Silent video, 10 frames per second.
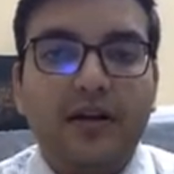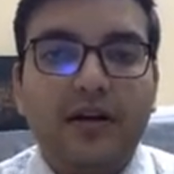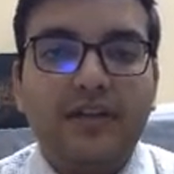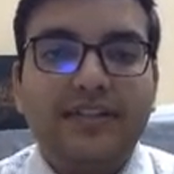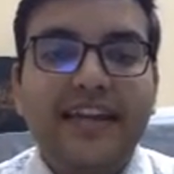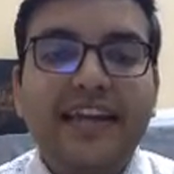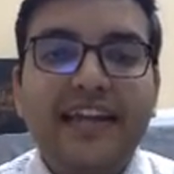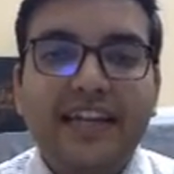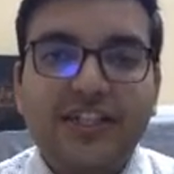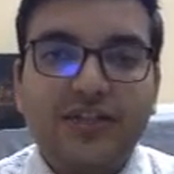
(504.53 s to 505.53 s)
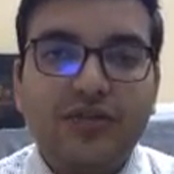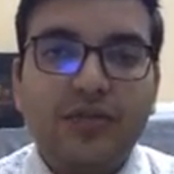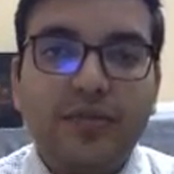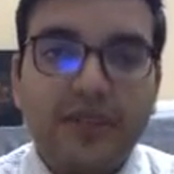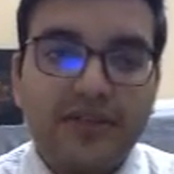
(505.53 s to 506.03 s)
saying yes to the
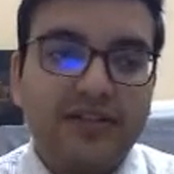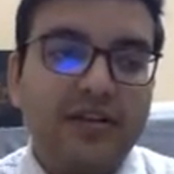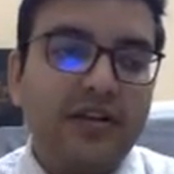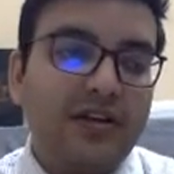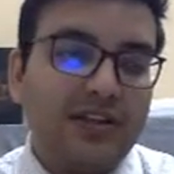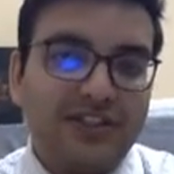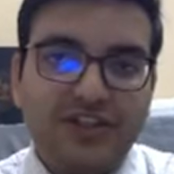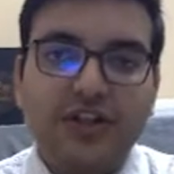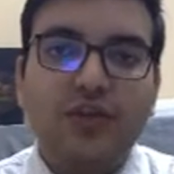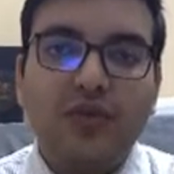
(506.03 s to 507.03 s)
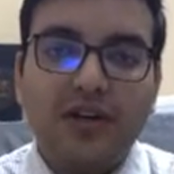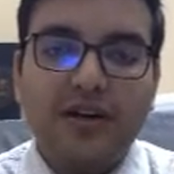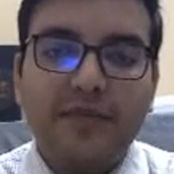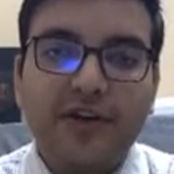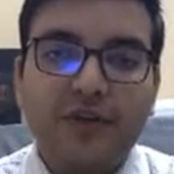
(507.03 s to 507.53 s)
person concerned who are
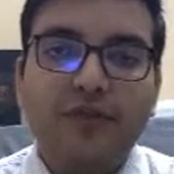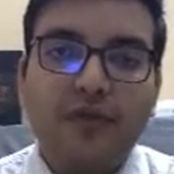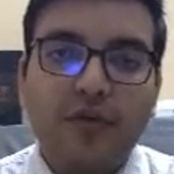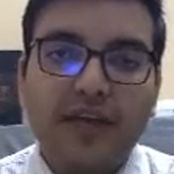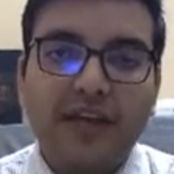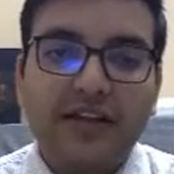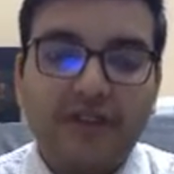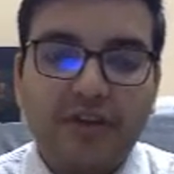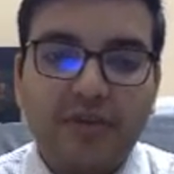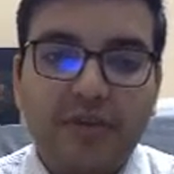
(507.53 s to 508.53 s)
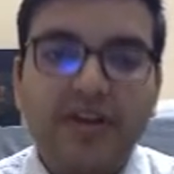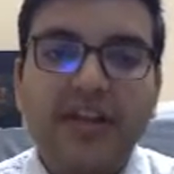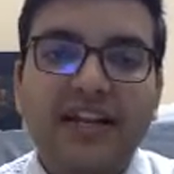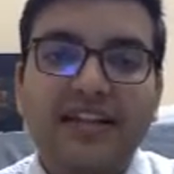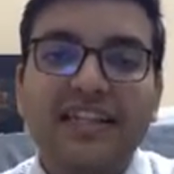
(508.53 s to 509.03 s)
coming to you for making the foreign payment,
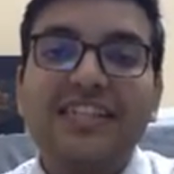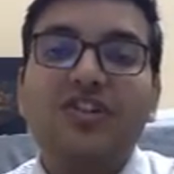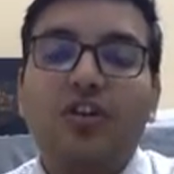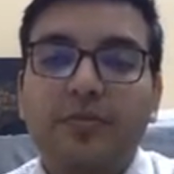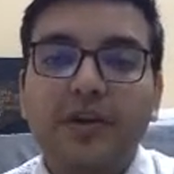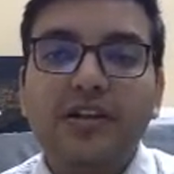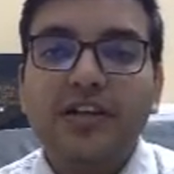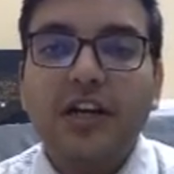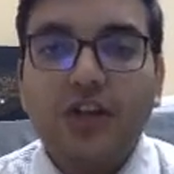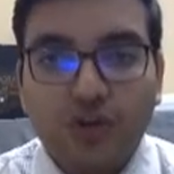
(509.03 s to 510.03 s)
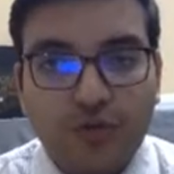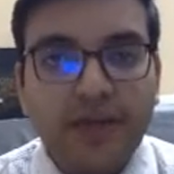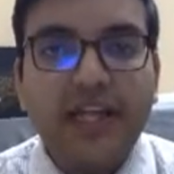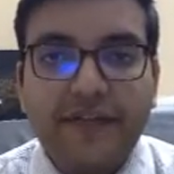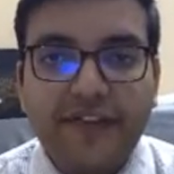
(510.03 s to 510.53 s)
that these documents should be
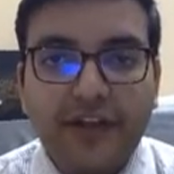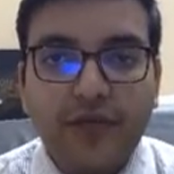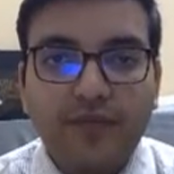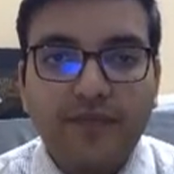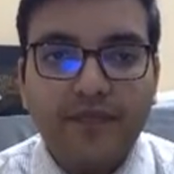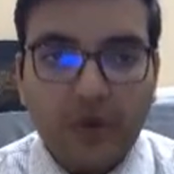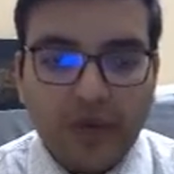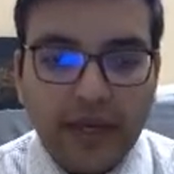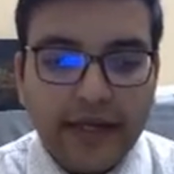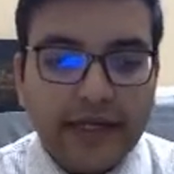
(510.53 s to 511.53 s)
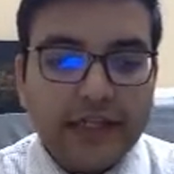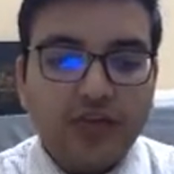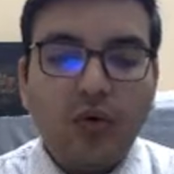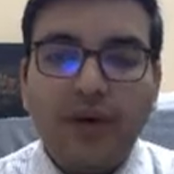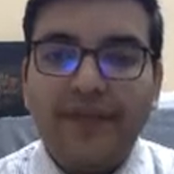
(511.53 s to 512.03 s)
there with you. Okay,
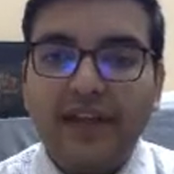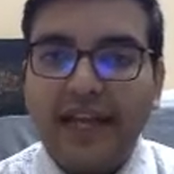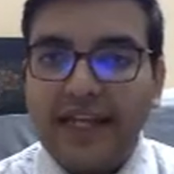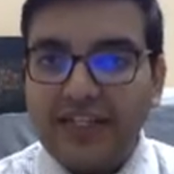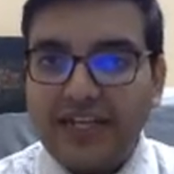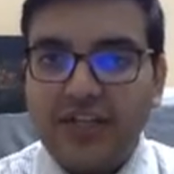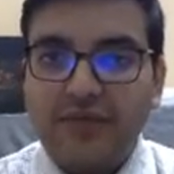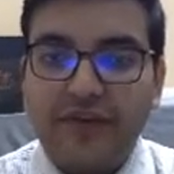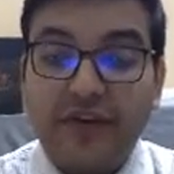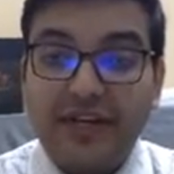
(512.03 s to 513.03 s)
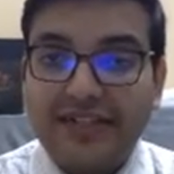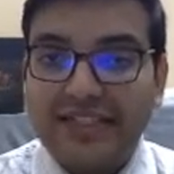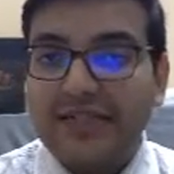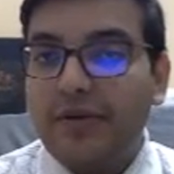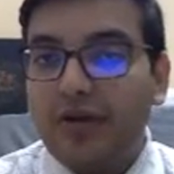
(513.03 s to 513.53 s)
so in the next lecture we will
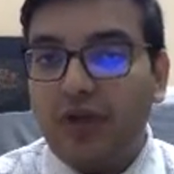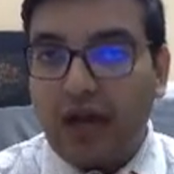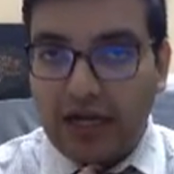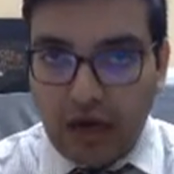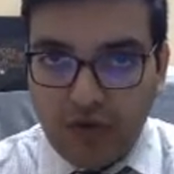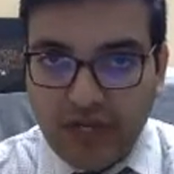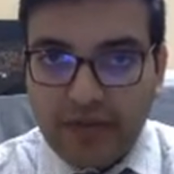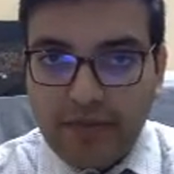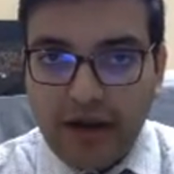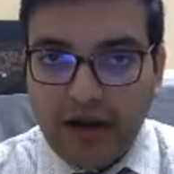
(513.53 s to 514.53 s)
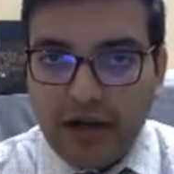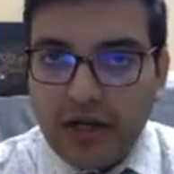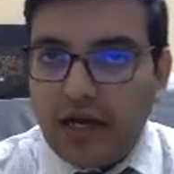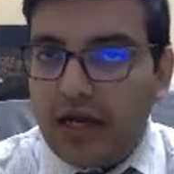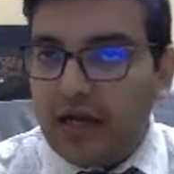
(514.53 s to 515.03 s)
discuss about the accounting part.
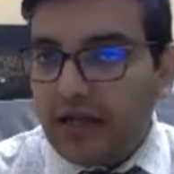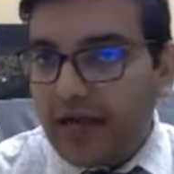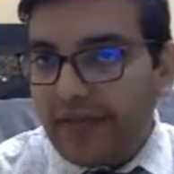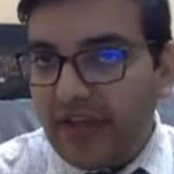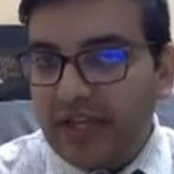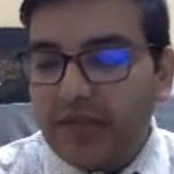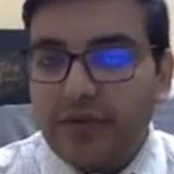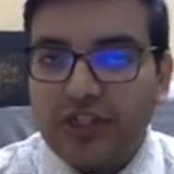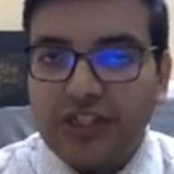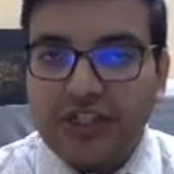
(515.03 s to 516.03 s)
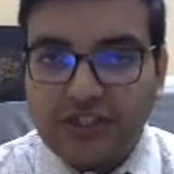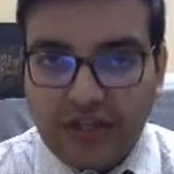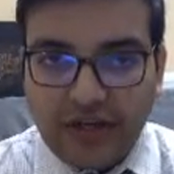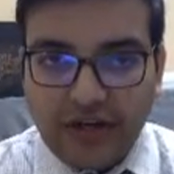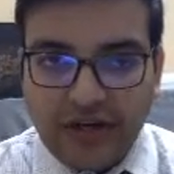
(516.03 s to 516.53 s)
I think the process is
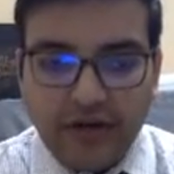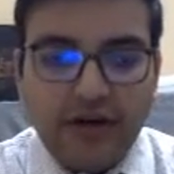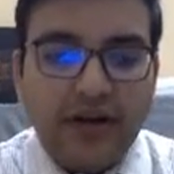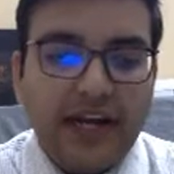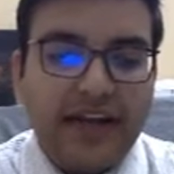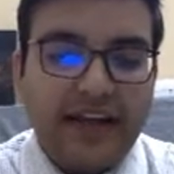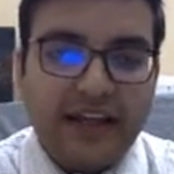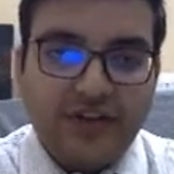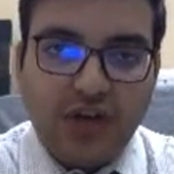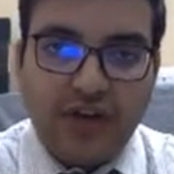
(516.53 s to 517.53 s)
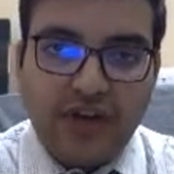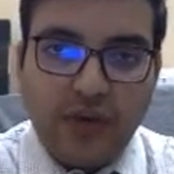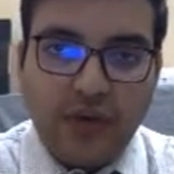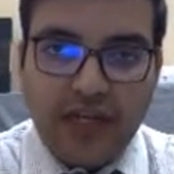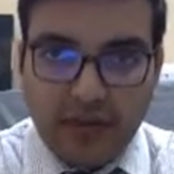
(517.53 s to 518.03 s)
clear. In case you have a
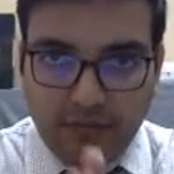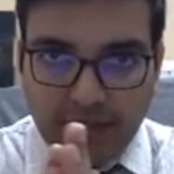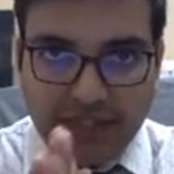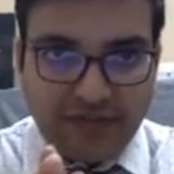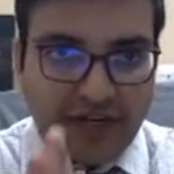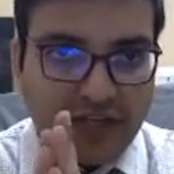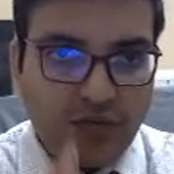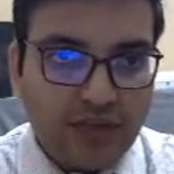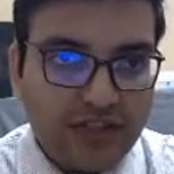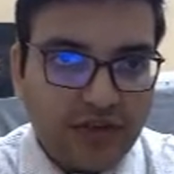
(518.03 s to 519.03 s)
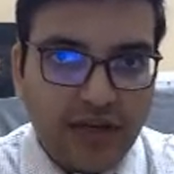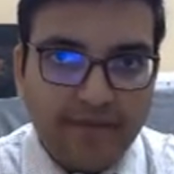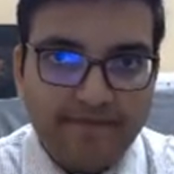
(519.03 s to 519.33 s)
query, please write to us. Okay.